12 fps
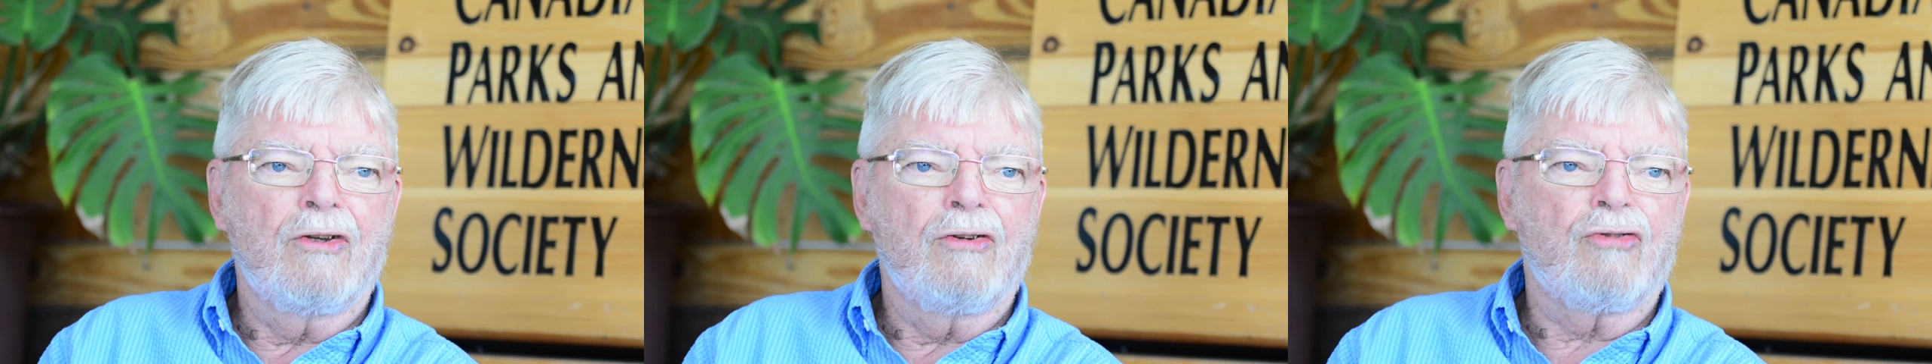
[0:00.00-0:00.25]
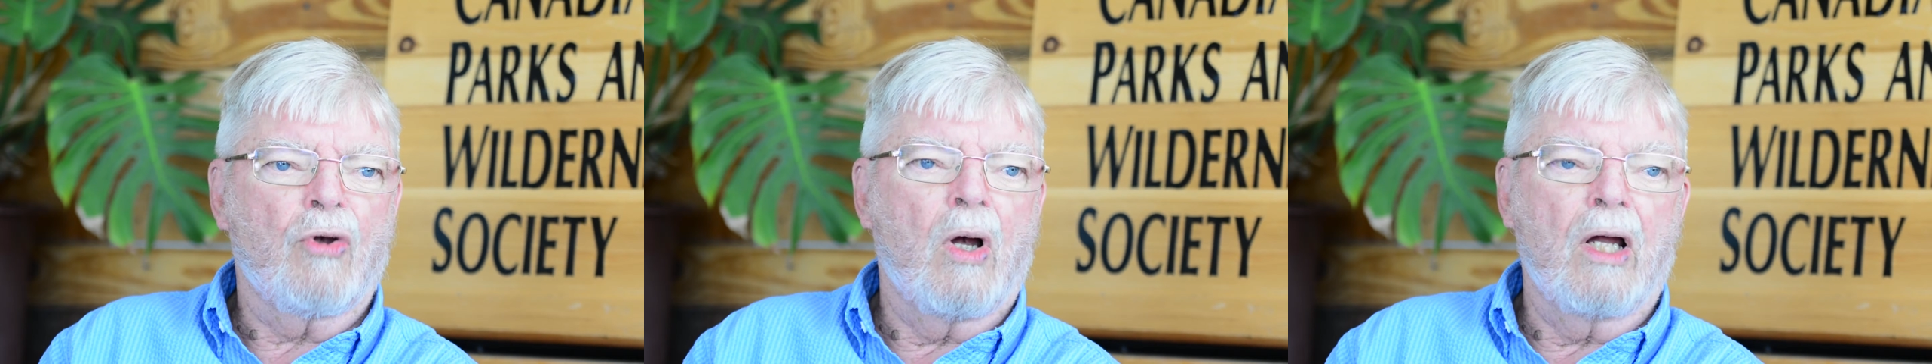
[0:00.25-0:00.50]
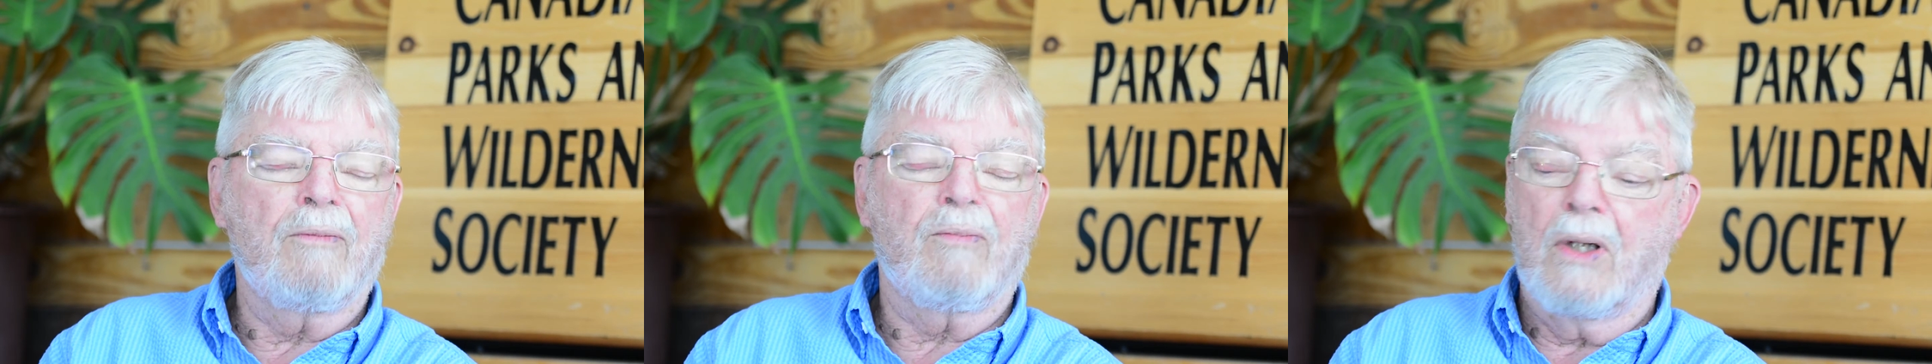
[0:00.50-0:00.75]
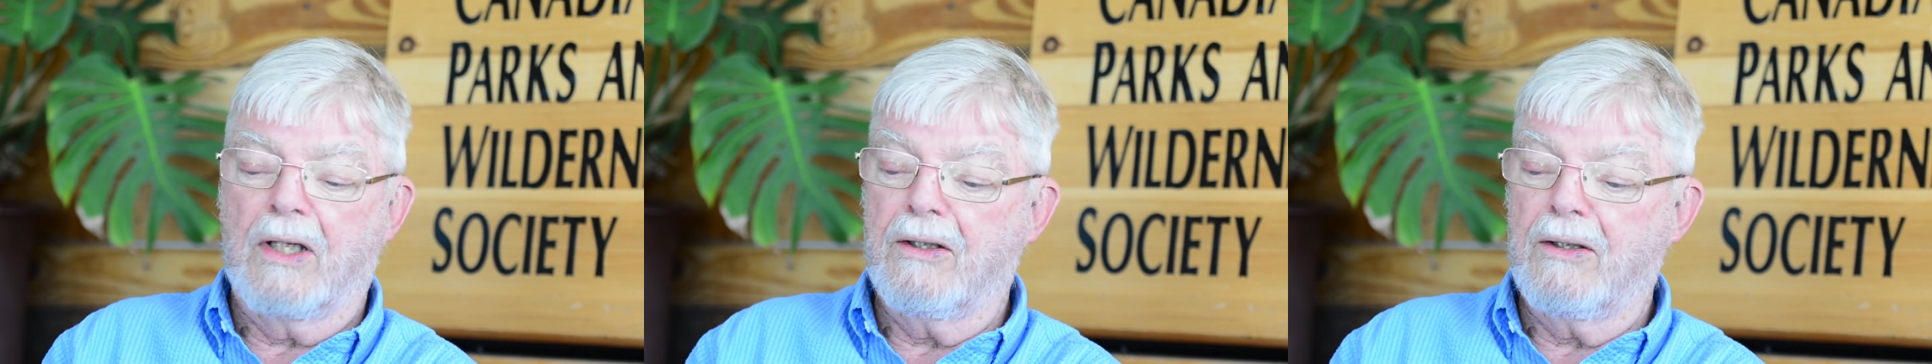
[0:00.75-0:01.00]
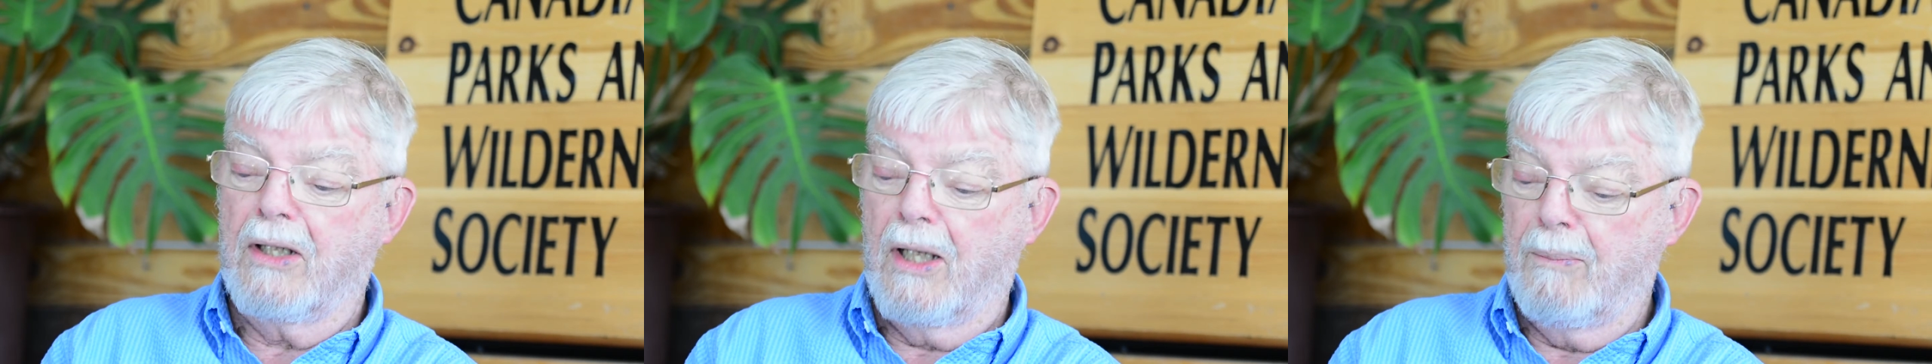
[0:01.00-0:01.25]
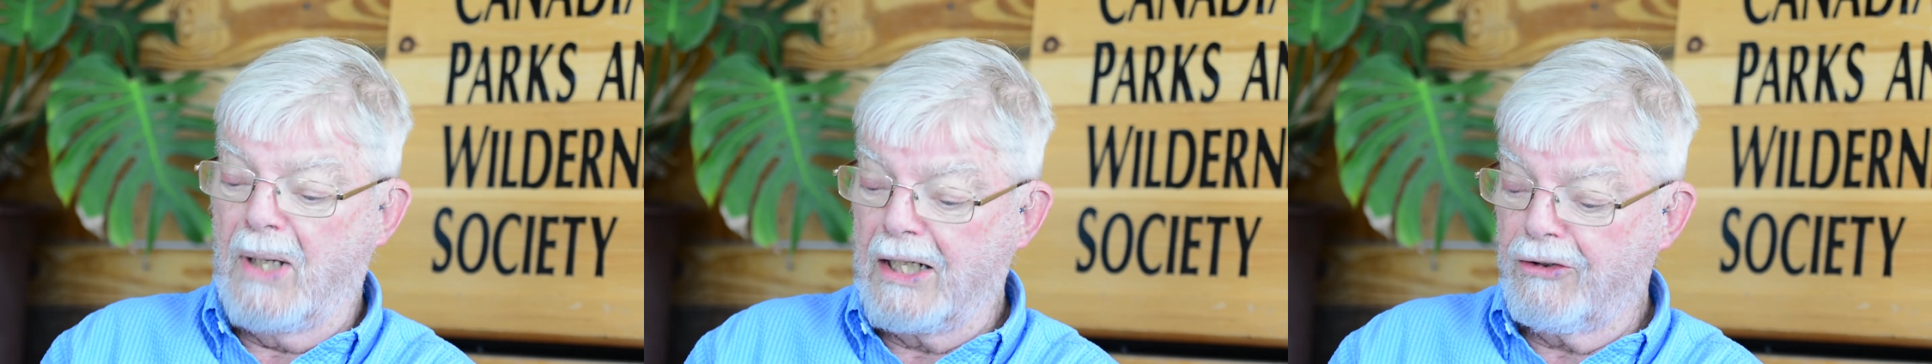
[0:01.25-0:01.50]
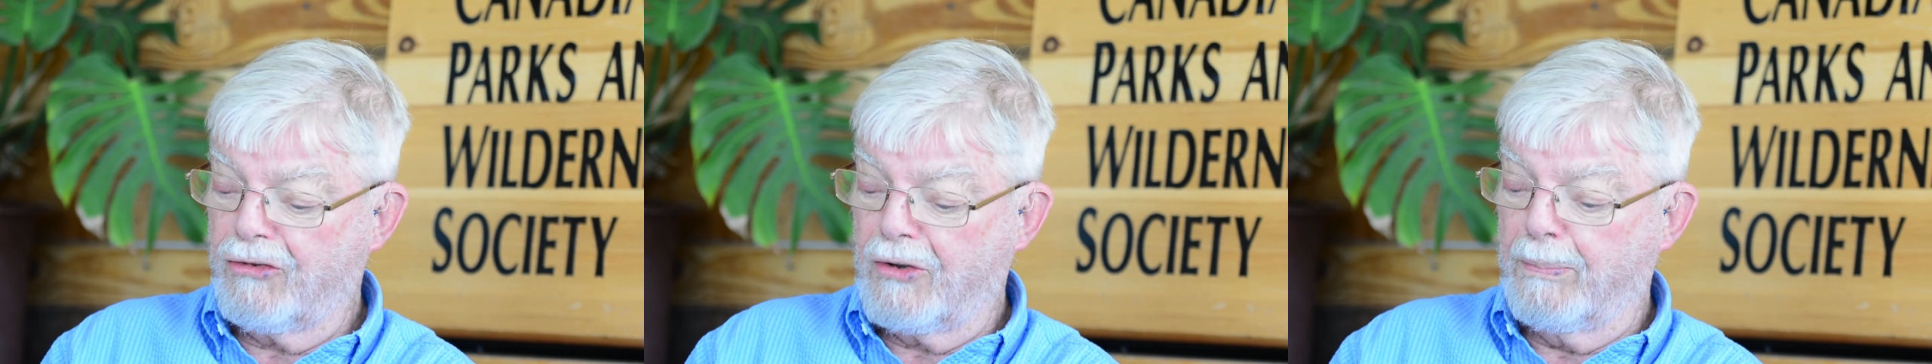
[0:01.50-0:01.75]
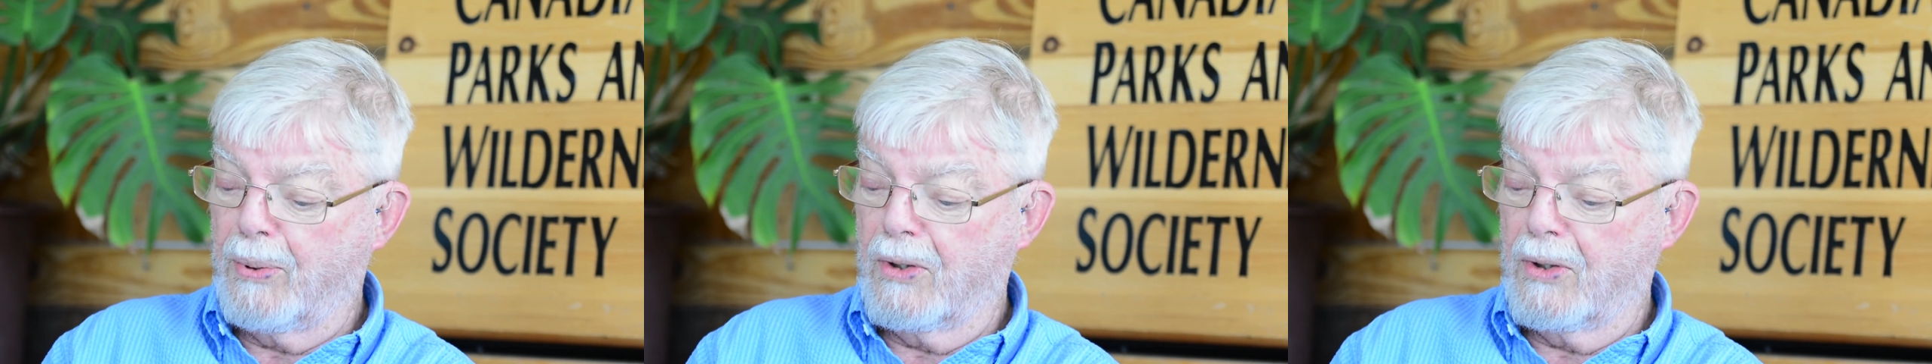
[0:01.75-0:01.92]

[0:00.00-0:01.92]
So I managed to put